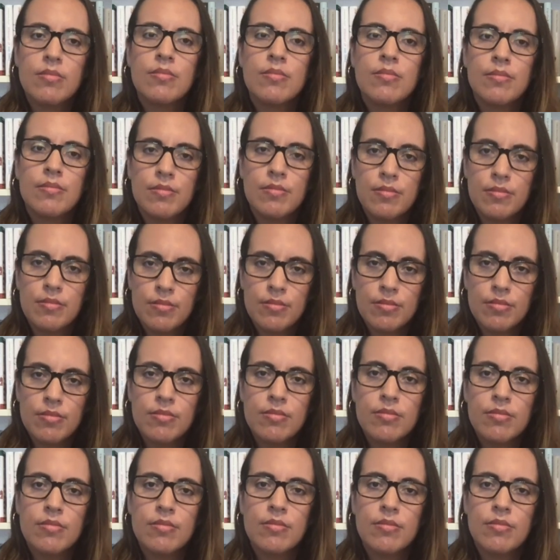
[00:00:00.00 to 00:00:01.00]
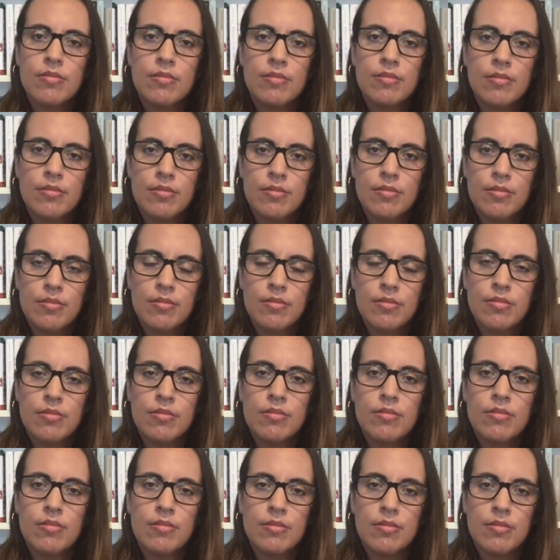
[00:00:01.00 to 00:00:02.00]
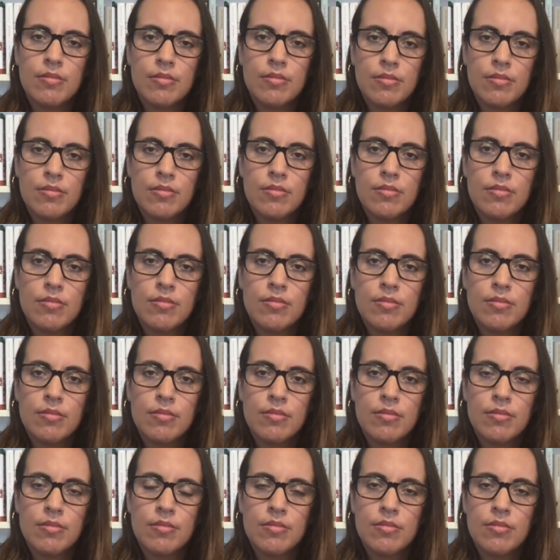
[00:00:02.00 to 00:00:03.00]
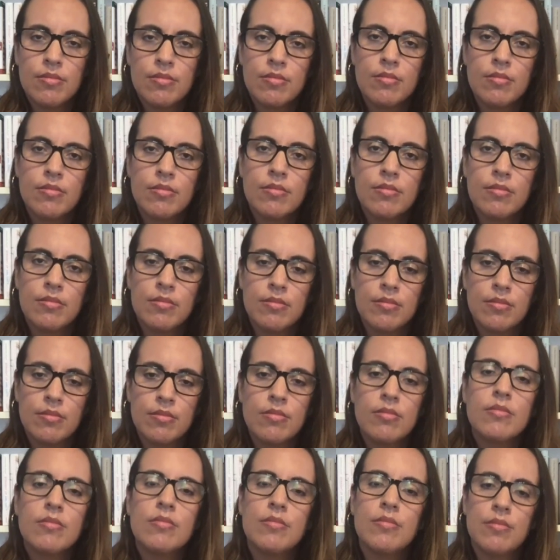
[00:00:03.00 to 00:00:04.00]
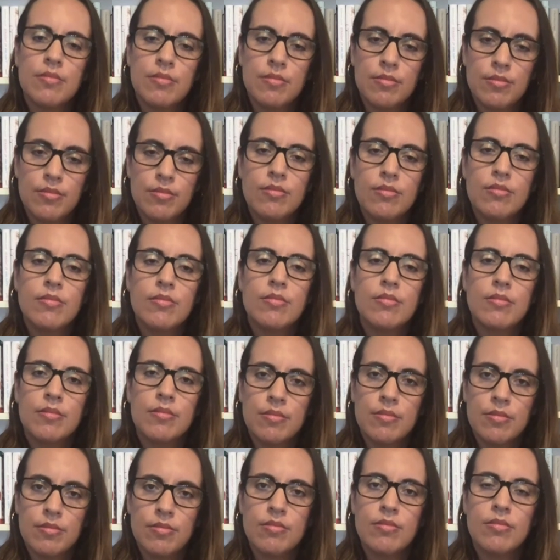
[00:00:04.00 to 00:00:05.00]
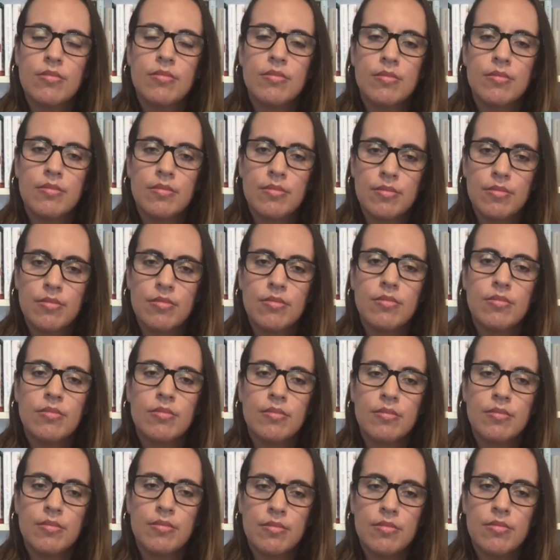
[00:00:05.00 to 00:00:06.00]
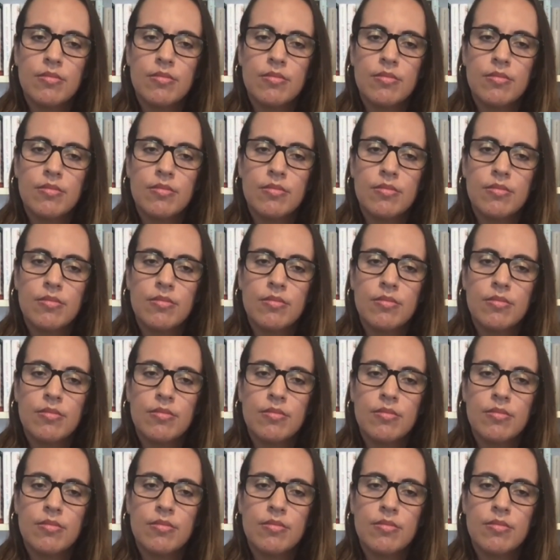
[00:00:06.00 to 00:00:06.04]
The person shown says nothing.